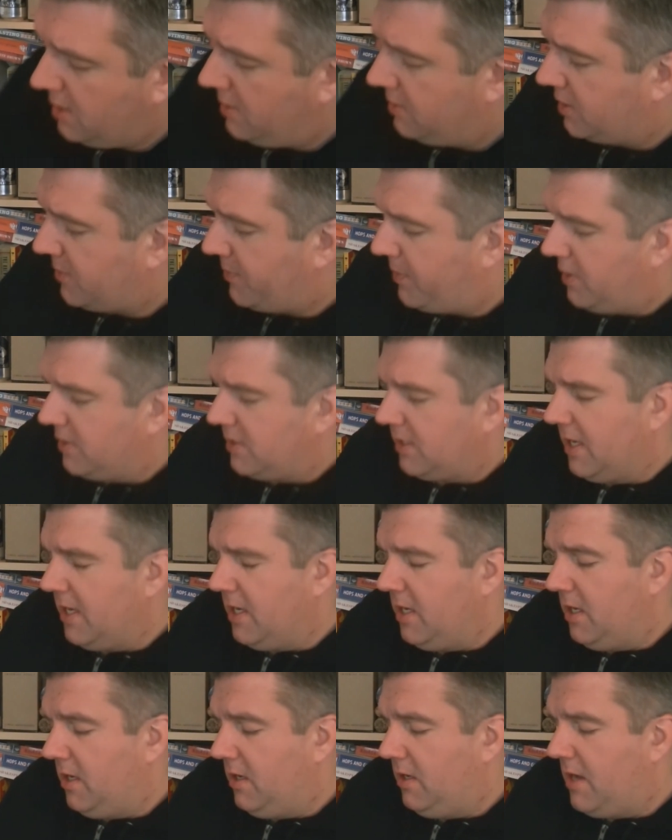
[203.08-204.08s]
Supposedly
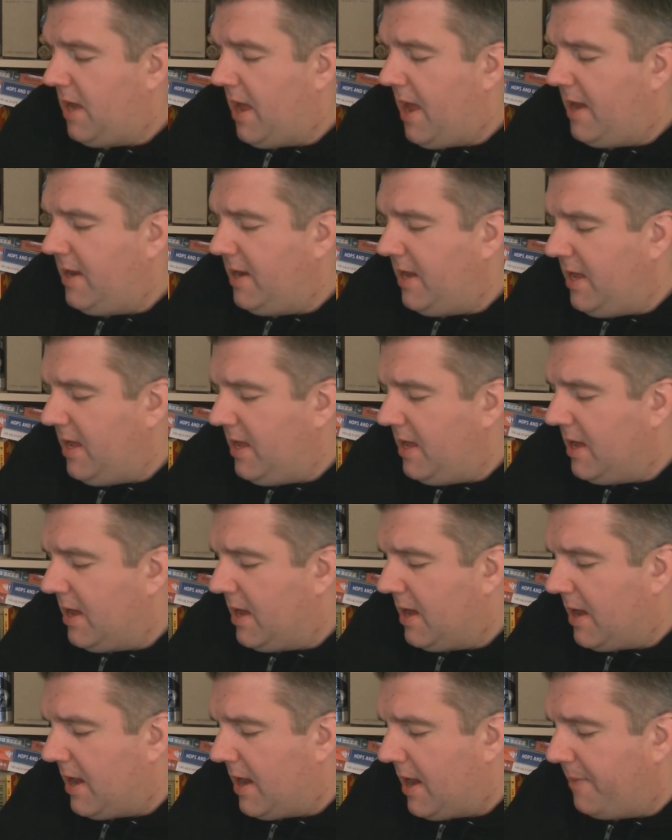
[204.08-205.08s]
an NE
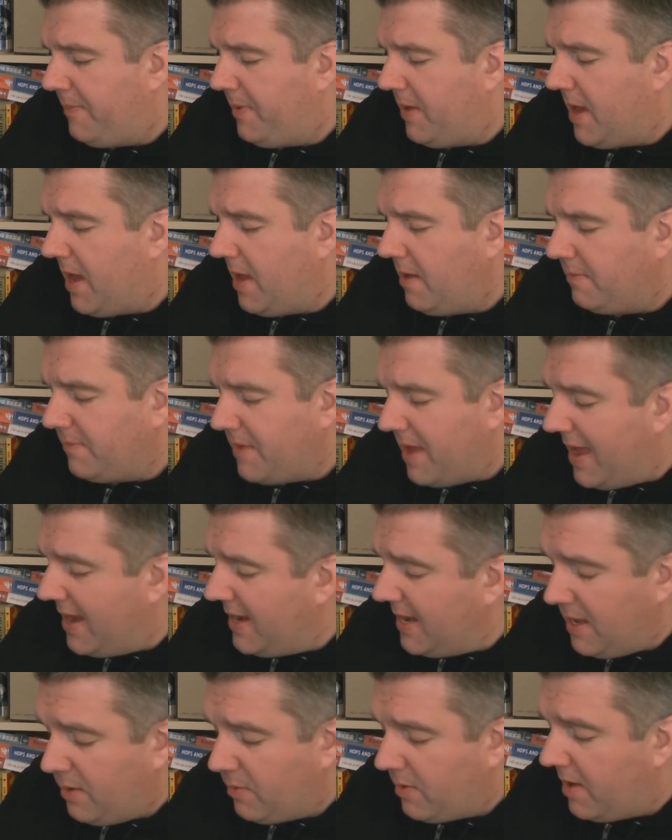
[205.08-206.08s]
IPA,
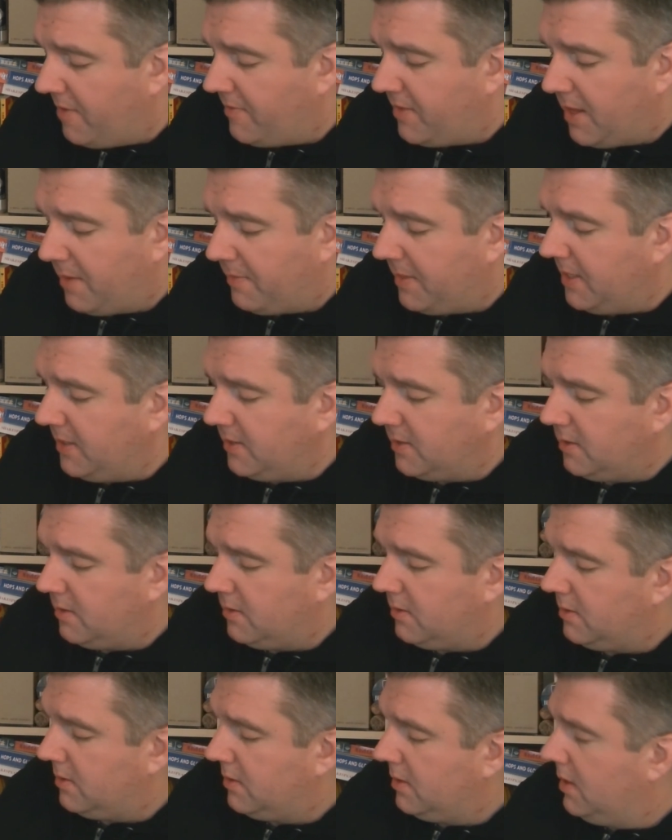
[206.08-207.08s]
NE whatever that means.
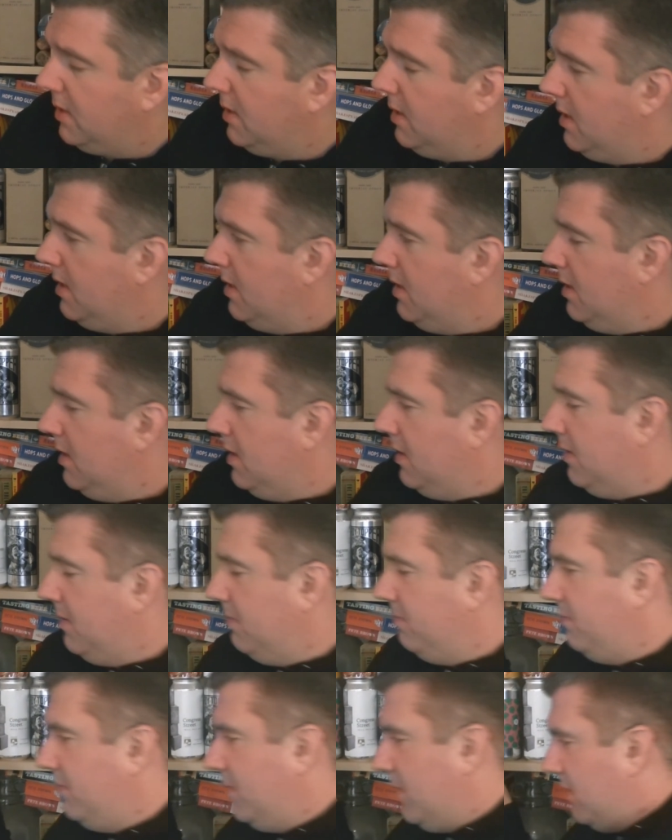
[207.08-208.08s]

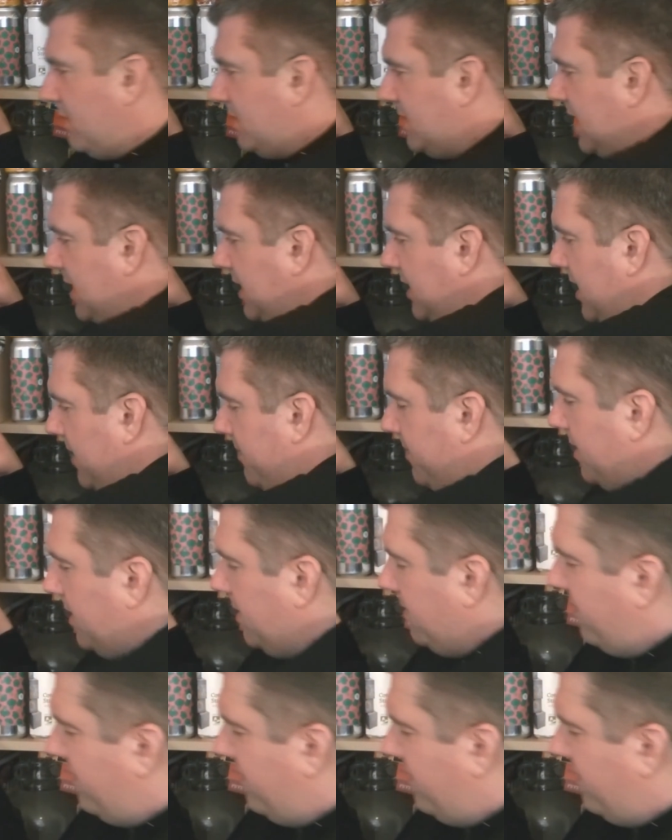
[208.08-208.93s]
Not seeing Nipper,